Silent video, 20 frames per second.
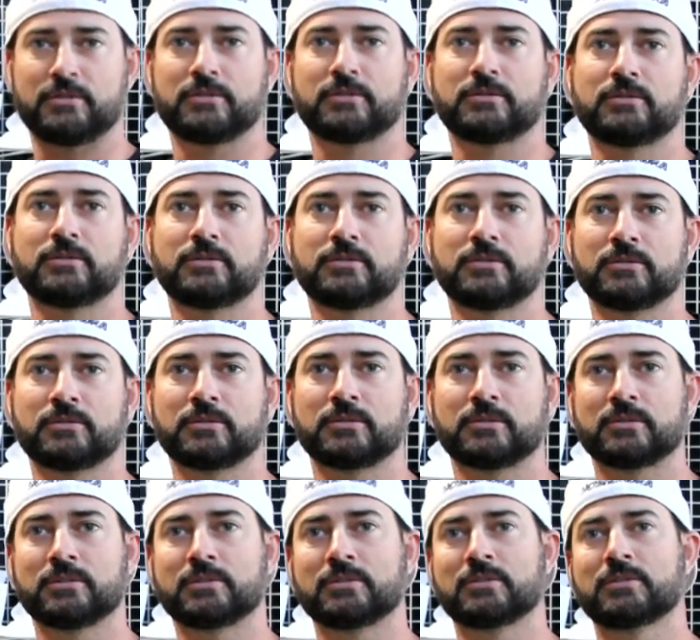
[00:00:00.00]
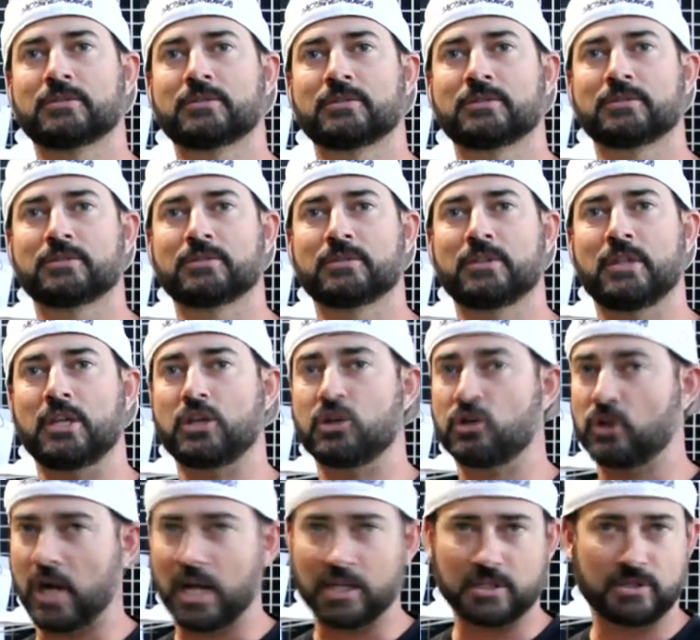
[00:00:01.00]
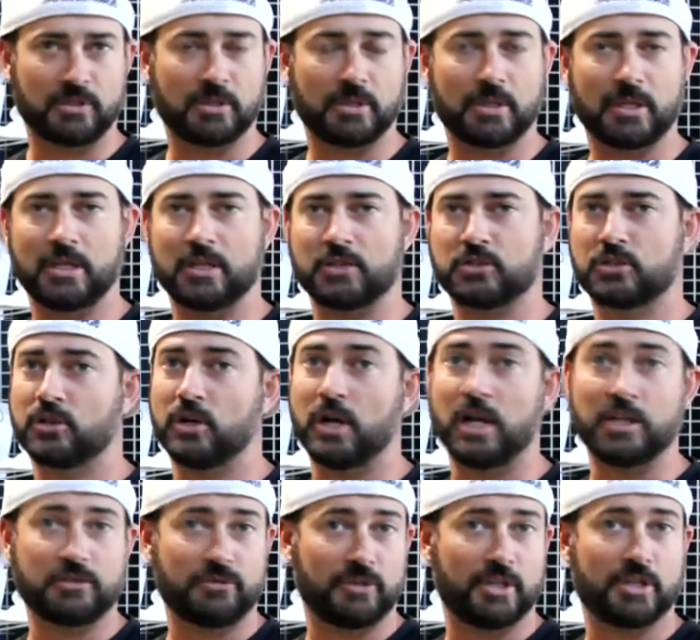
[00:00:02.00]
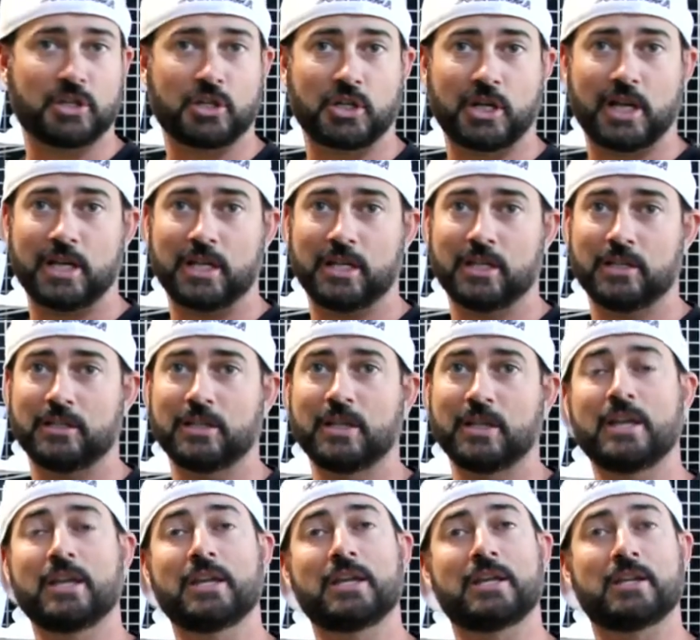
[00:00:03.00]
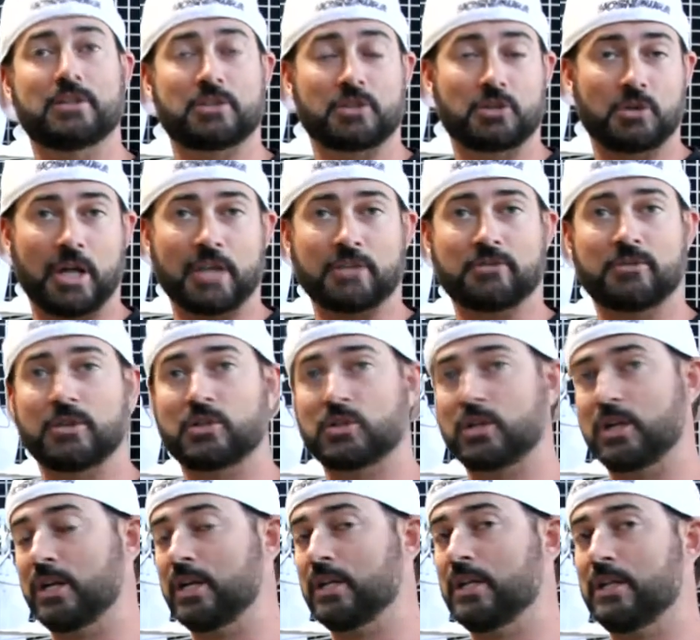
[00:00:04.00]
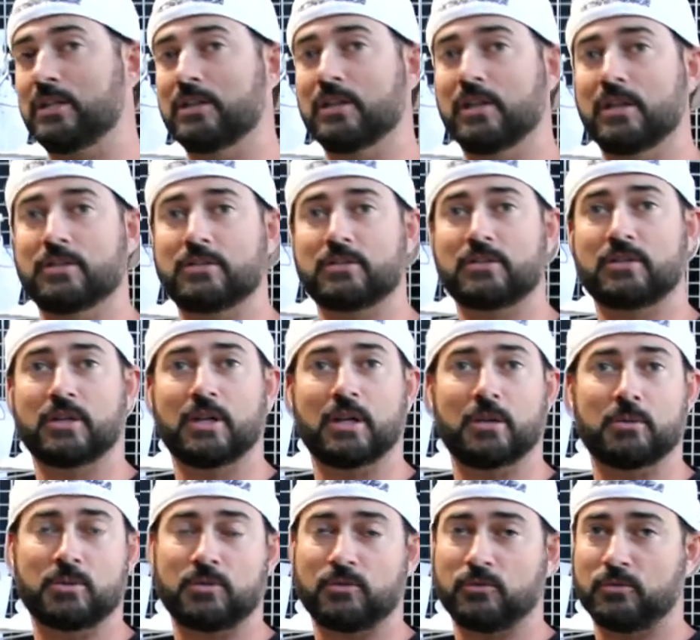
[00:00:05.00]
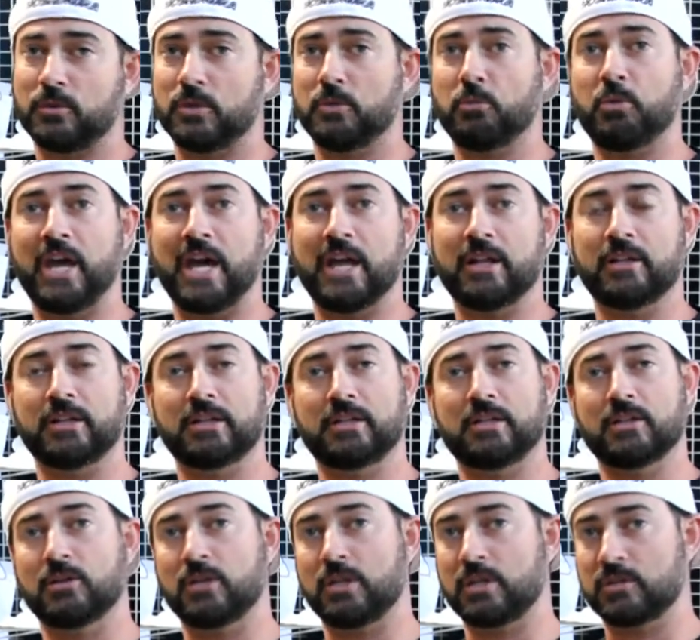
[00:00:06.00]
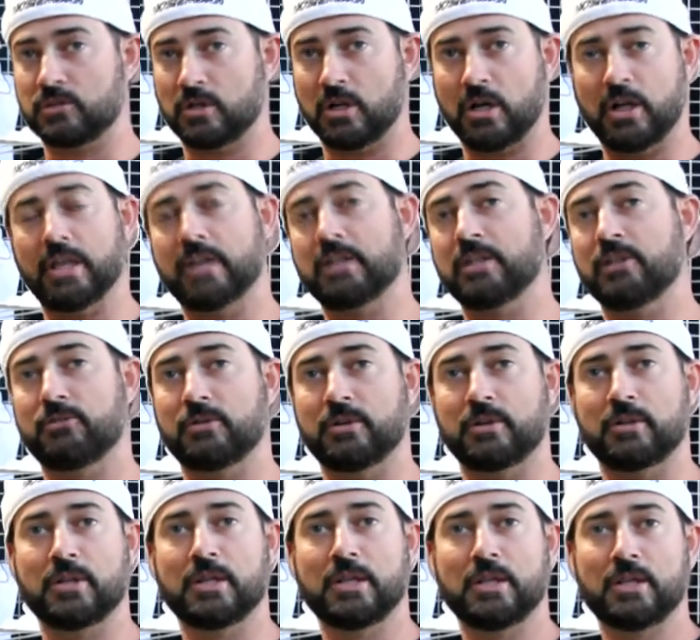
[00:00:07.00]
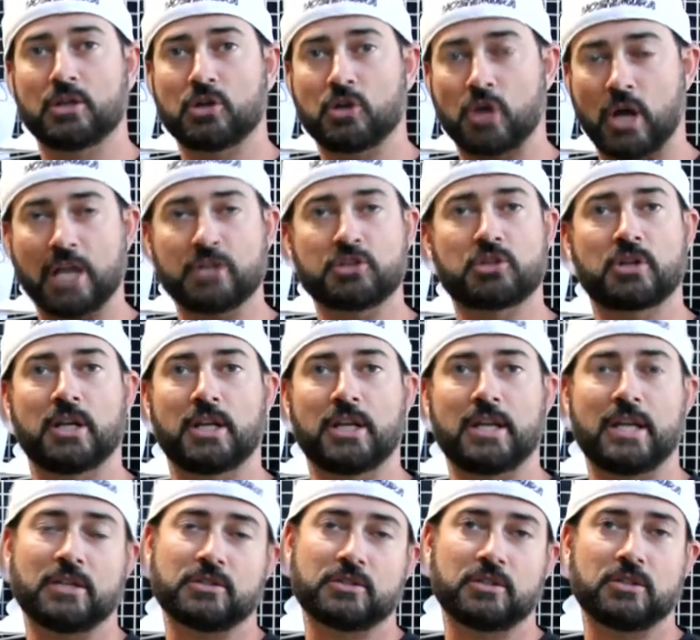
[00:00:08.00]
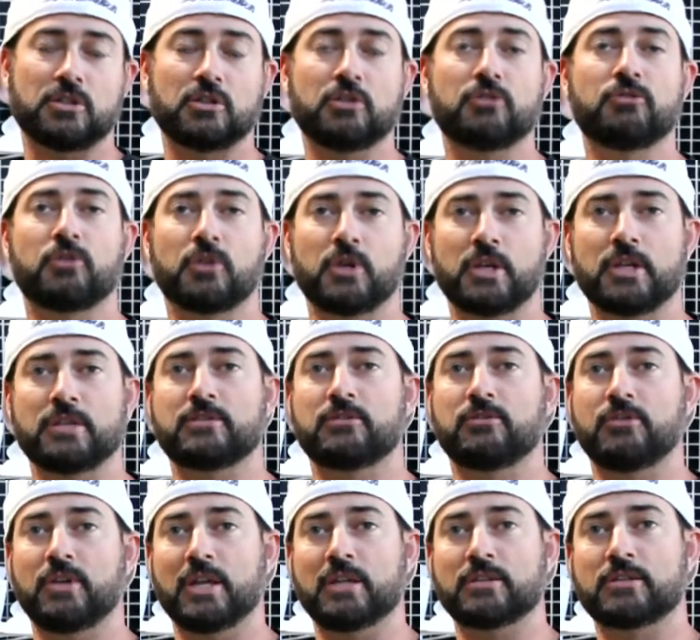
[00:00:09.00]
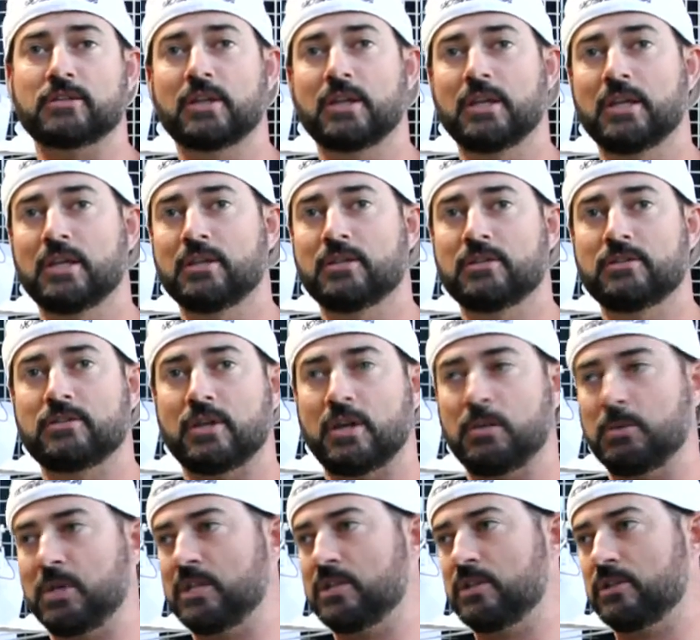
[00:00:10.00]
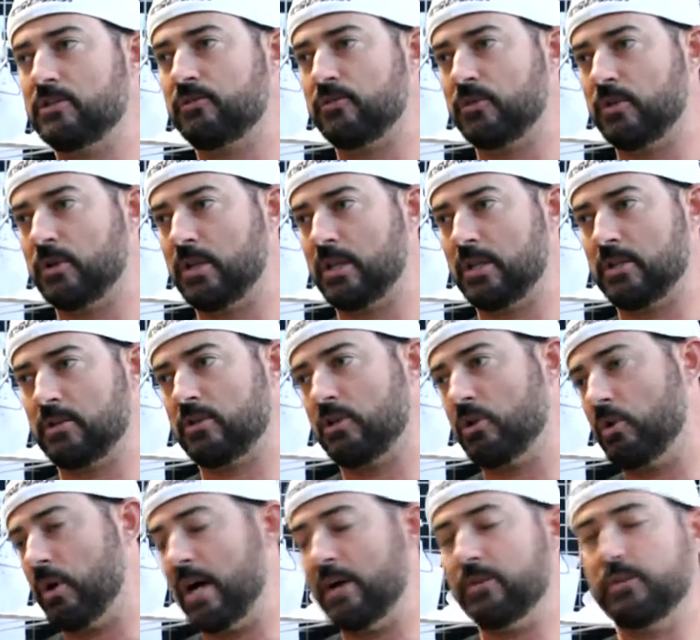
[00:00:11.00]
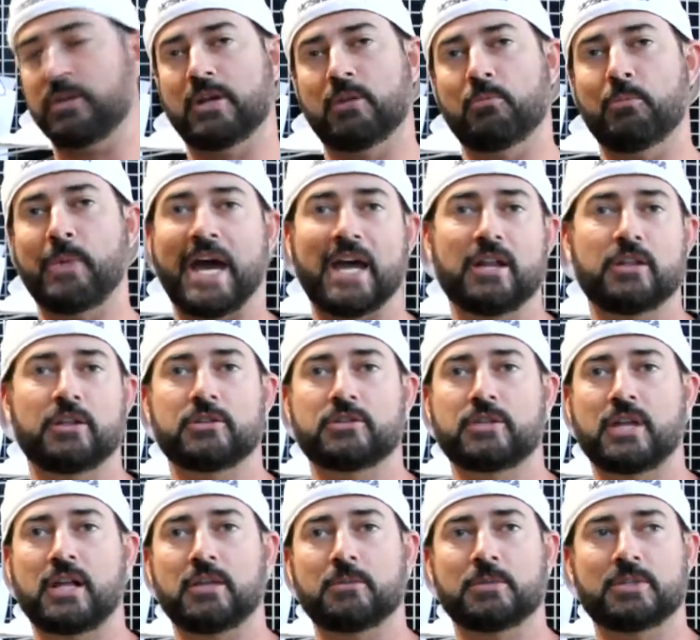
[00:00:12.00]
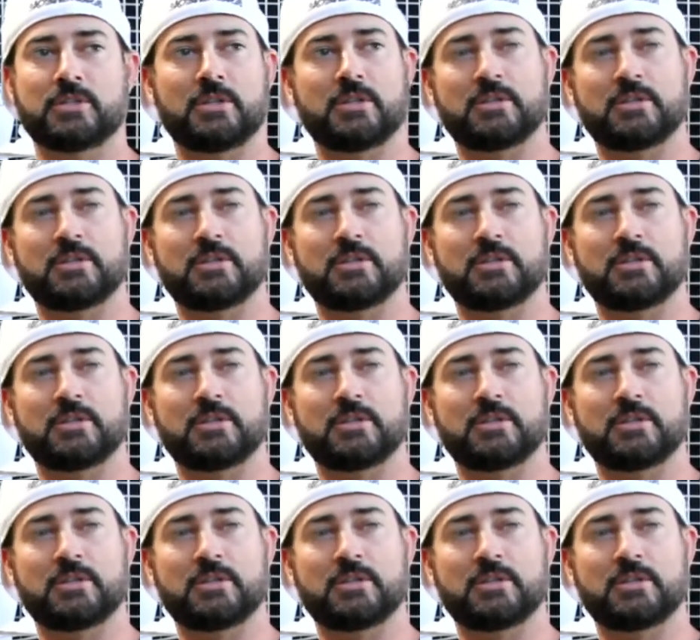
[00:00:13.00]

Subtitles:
And he's probably trying to keep himself warm. He does CrossFit training, he does the paddling, he has all that different cross training he has to do for his events. So I mean, just to go out there and battle those elements.